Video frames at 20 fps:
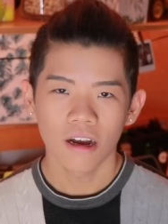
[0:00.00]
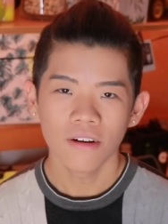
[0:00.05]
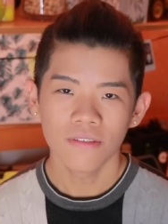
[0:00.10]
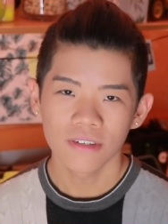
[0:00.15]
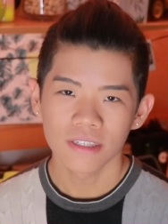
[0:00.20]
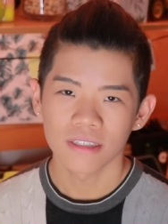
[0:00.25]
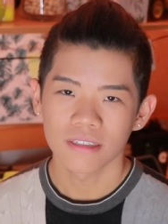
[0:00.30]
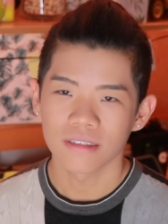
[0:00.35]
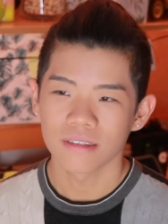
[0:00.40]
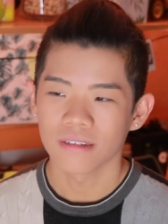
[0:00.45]

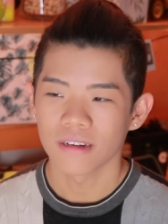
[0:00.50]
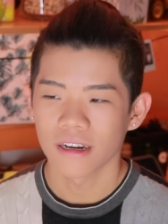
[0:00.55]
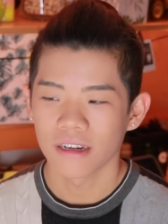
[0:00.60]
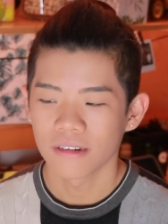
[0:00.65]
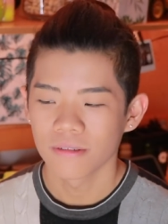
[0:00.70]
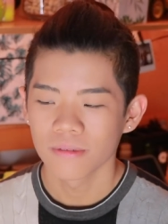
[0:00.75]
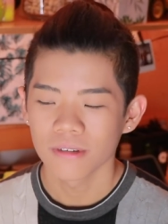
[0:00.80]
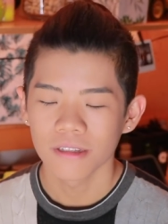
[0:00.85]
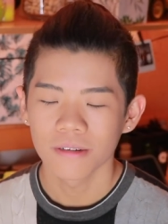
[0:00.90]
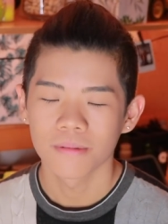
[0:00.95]
Obviously, I
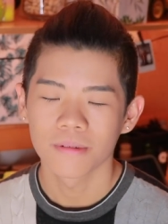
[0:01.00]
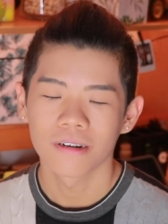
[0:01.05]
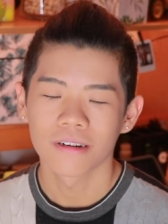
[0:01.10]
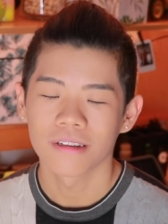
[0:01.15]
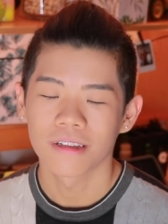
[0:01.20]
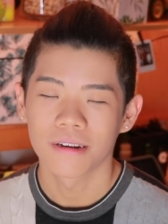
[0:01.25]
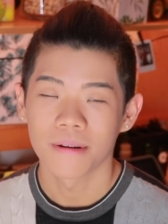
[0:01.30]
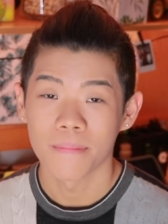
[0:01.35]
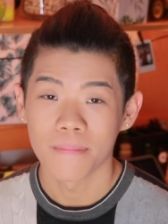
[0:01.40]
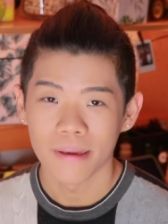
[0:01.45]
don't really wear a
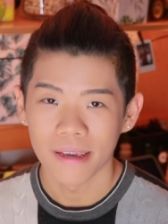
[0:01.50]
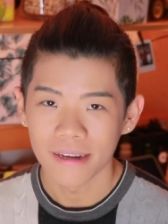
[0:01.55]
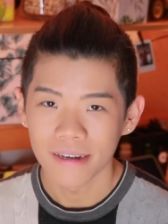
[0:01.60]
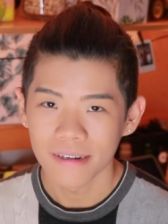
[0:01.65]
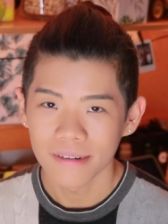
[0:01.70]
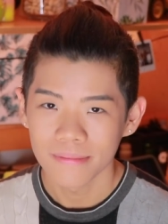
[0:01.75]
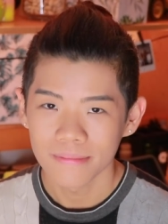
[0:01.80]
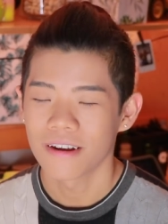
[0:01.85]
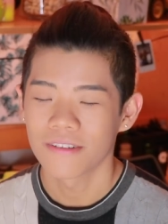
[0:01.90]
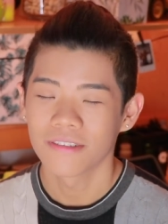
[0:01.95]
lot of
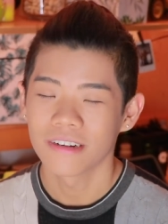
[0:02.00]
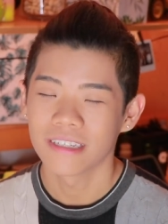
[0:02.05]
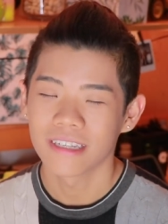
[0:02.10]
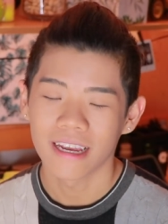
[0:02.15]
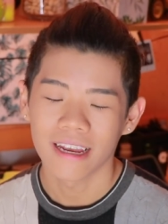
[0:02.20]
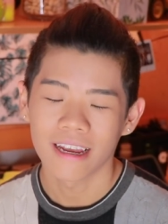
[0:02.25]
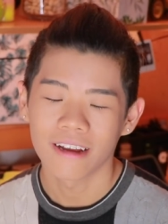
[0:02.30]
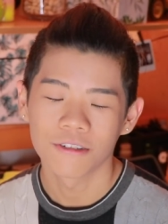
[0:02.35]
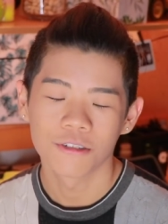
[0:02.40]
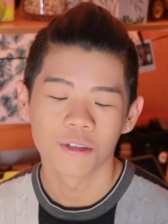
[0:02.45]
makeup. Every
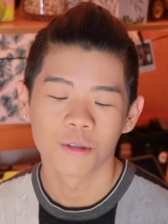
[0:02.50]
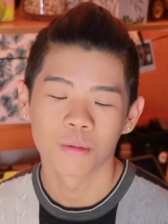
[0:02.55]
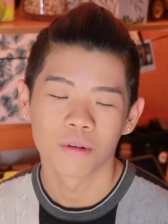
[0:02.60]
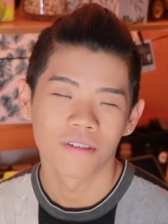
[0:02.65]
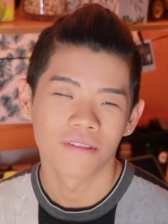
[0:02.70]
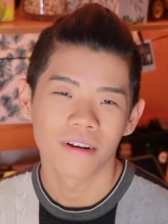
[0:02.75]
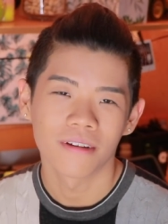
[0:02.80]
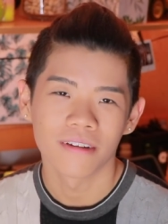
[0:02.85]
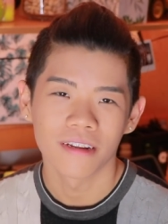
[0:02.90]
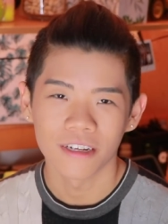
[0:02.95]
day I'll just wear
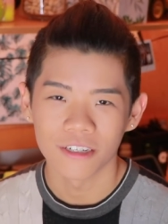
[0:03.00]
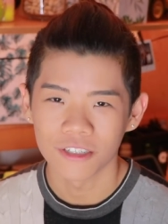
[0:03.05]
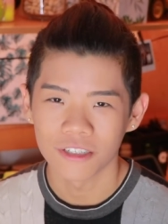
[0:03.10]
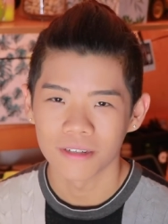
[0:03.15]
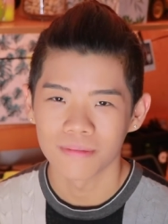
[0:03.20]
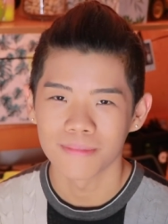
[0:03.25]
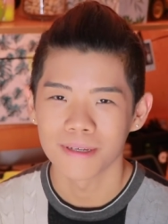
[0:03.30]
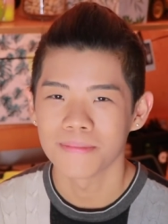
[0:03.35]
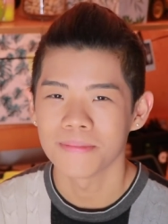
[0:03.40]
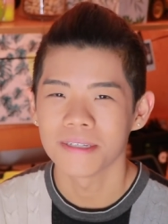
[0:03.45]

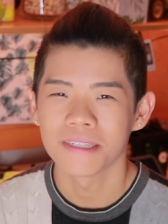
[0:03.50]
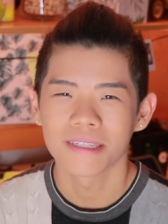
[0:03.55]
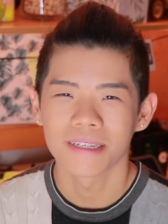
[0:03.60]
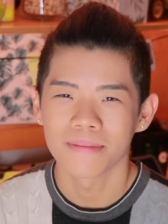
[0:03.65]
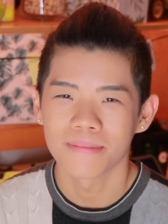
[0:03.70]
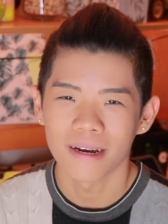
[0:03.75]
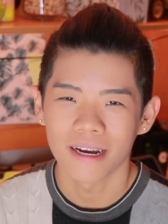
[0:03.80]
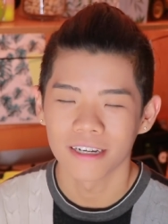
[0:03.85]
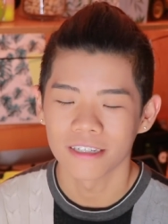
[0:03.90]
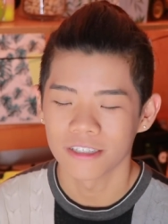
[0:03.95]
foundation, maybe
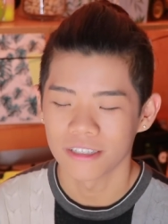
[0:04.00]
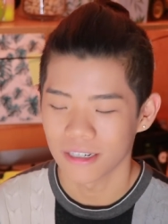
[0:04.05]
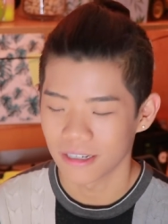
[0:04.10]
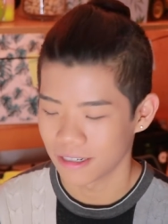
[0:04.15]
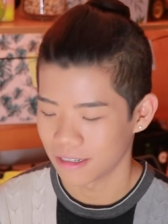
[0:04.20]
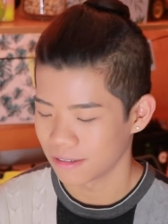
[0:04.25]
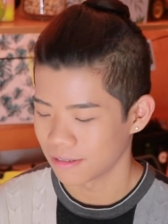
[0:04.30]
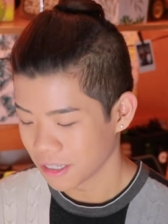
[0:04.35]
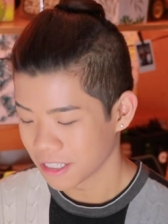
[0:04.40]
some eyeshadow.